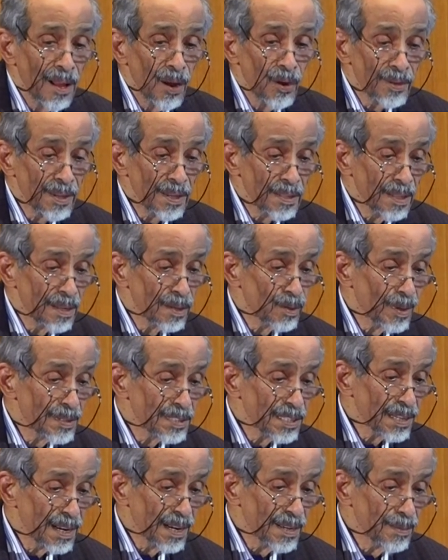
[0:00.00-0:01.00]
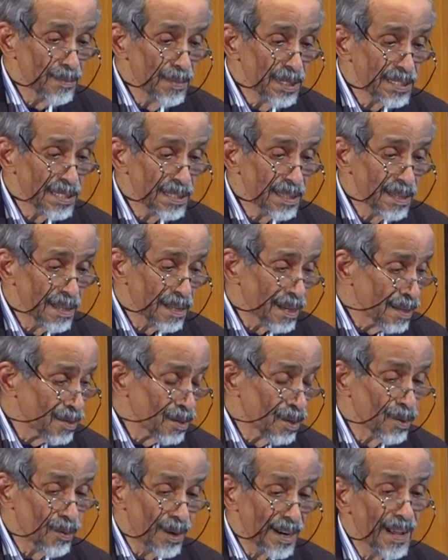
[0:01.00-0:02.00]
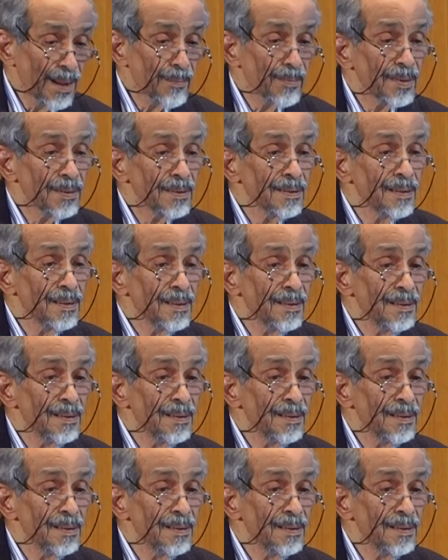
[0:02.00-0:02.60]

Okay, there's one slide missing here. I don't know what happened.